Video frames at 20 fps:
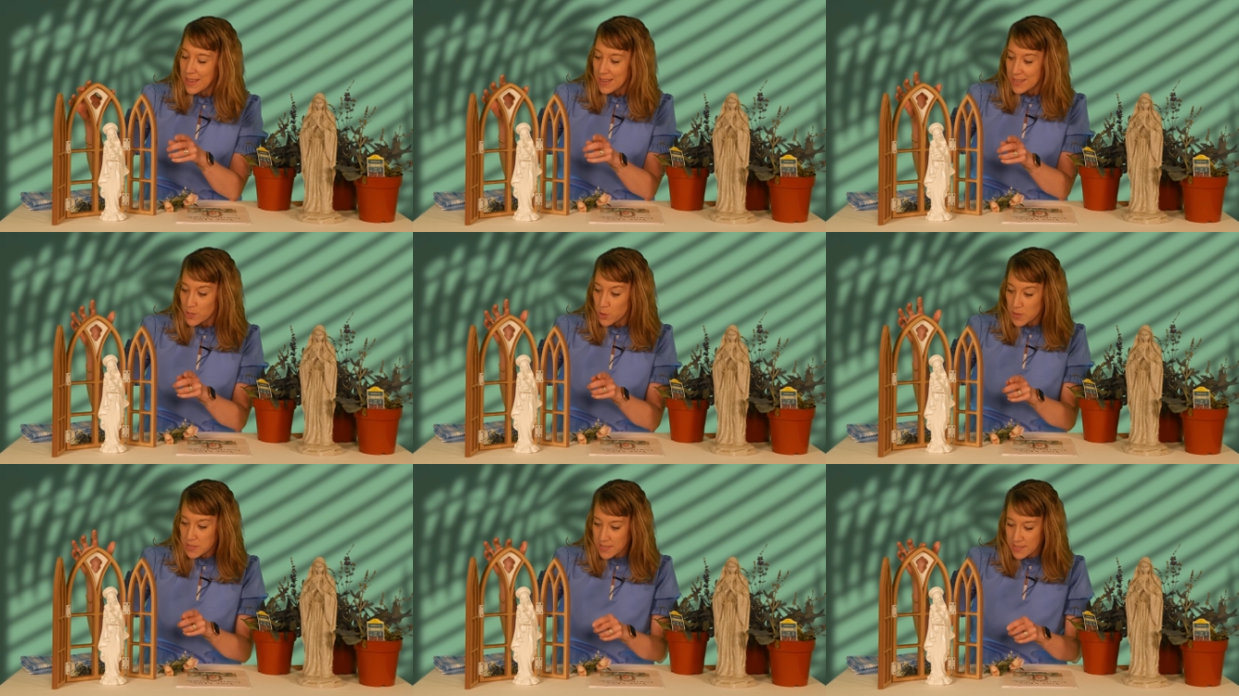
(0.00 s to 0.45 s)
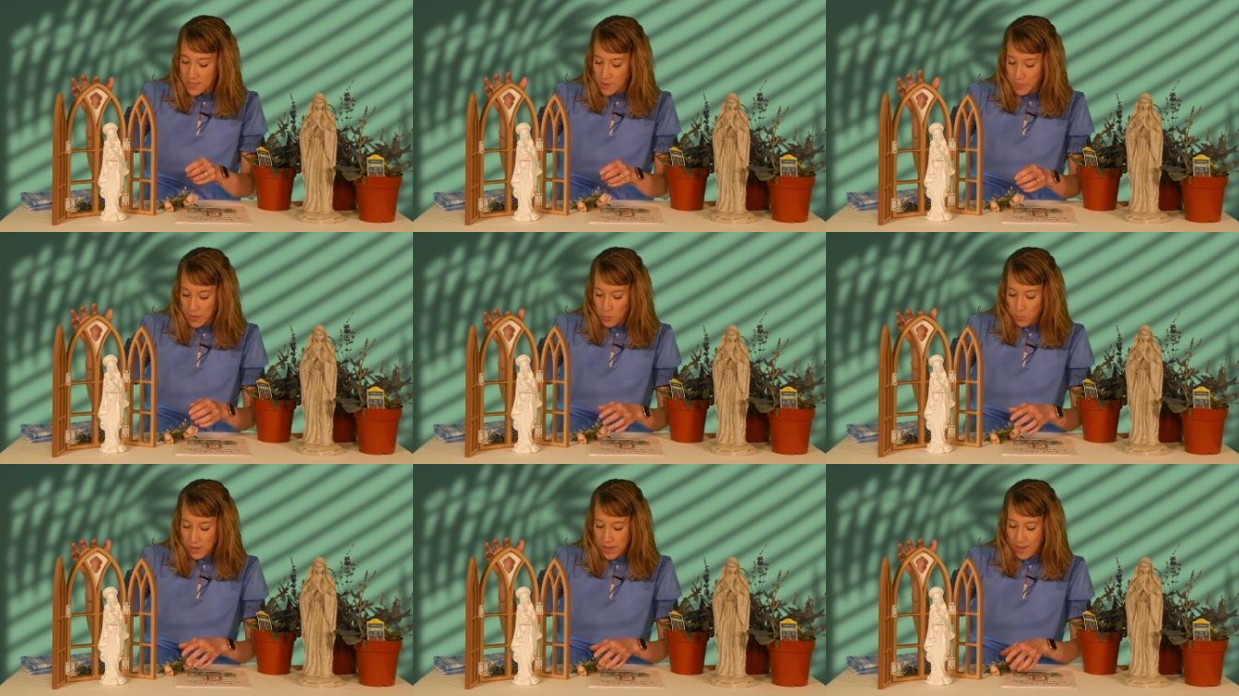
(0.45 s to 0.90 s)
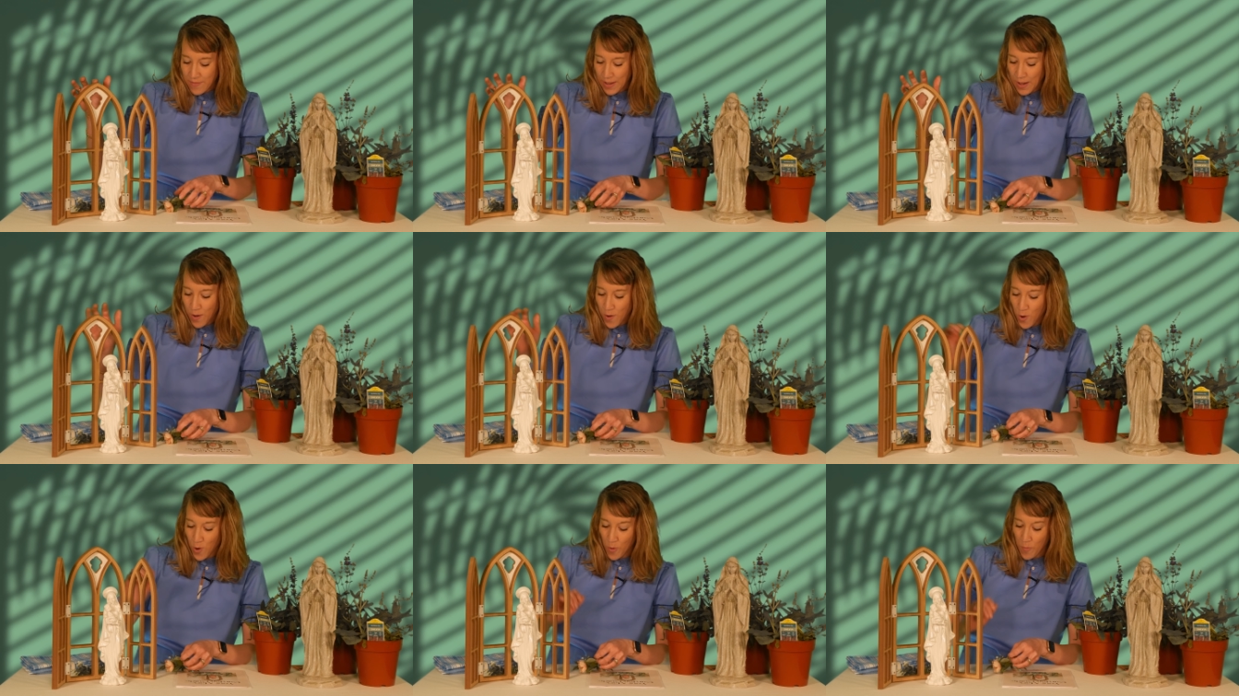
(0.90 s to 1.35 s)
So this is something we have at
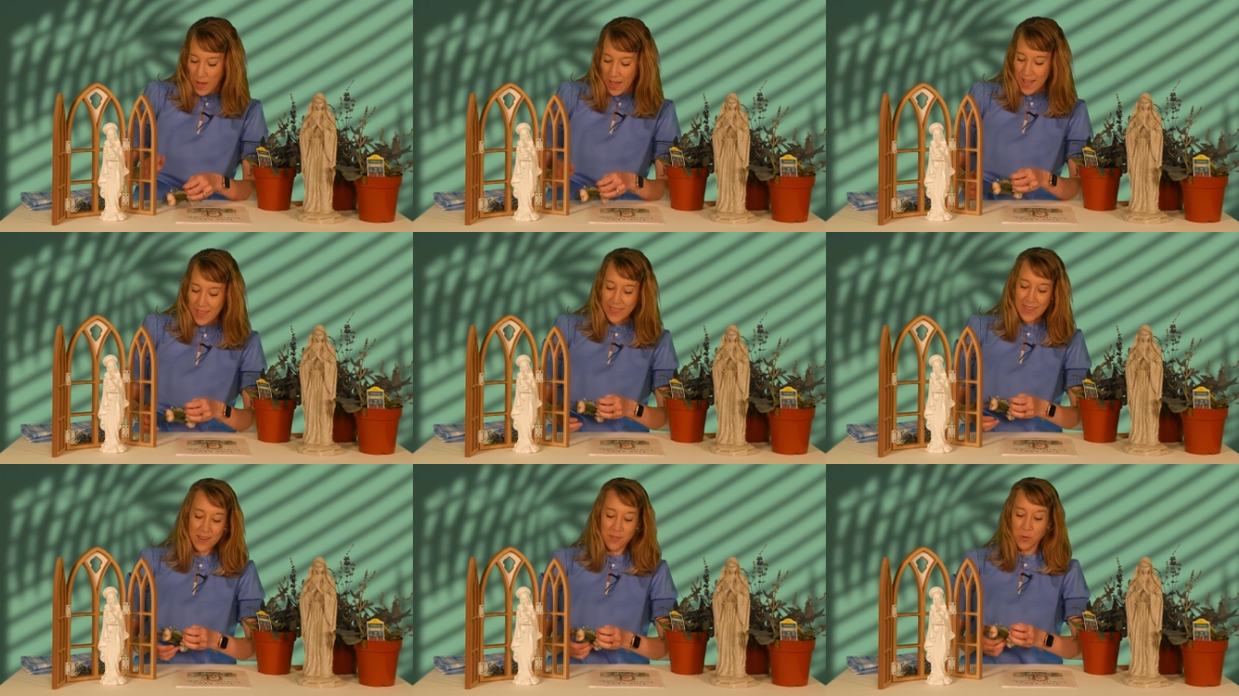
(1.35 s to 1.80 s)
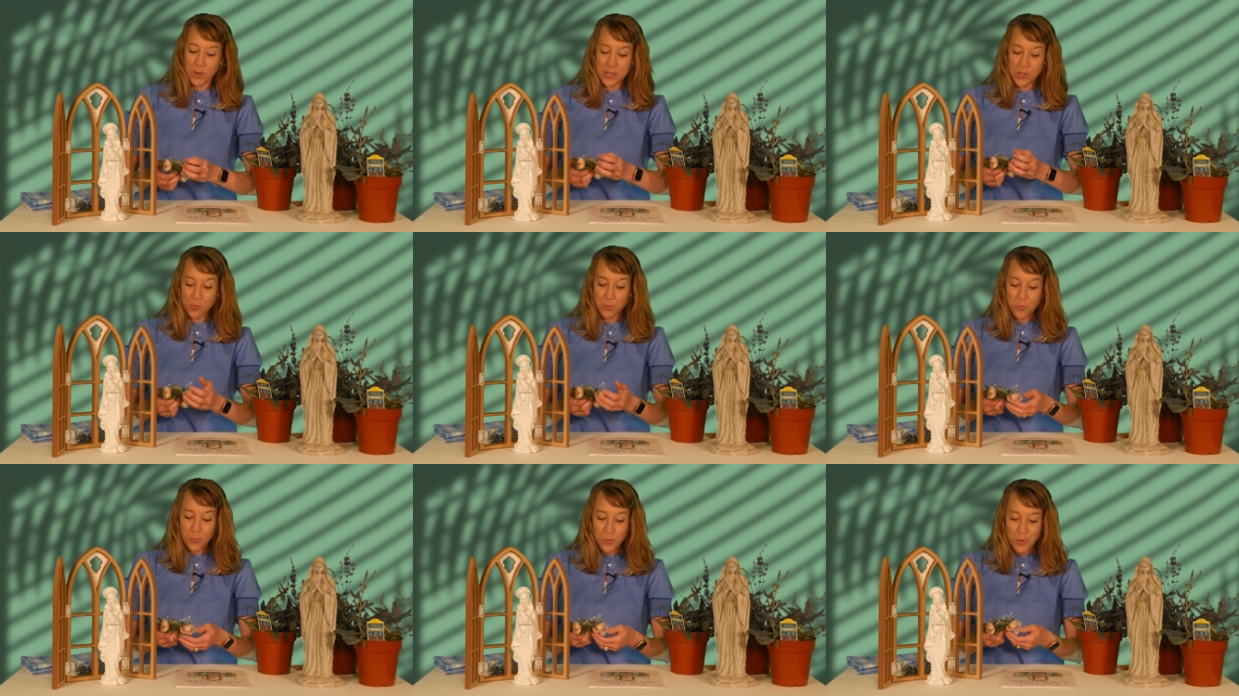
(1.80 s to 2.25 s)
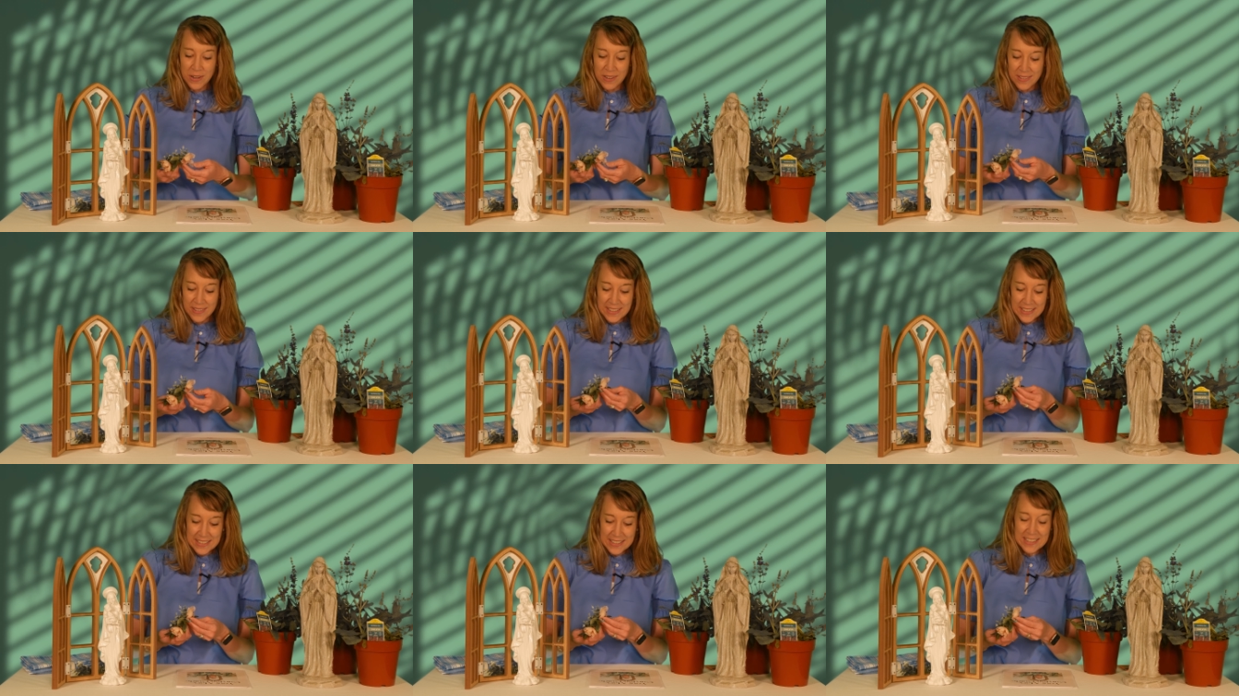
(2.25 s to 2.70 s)
home. And then what's
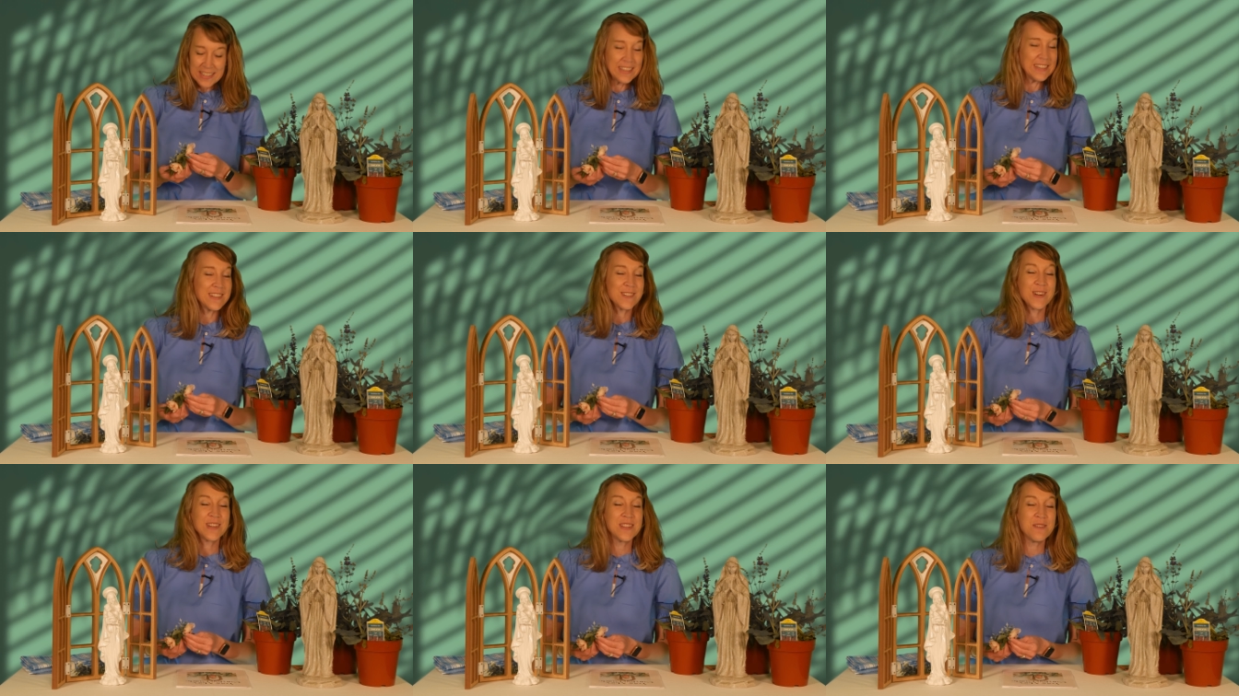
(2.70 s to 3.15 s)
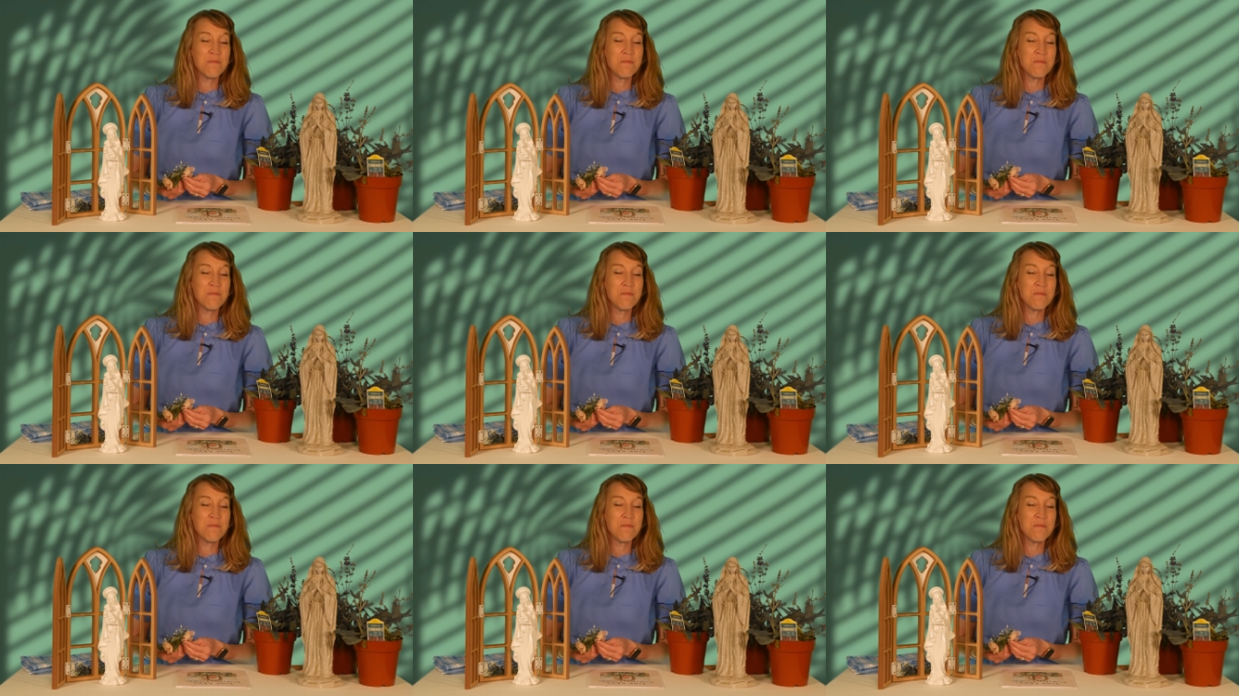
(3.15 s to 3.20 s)
really neat during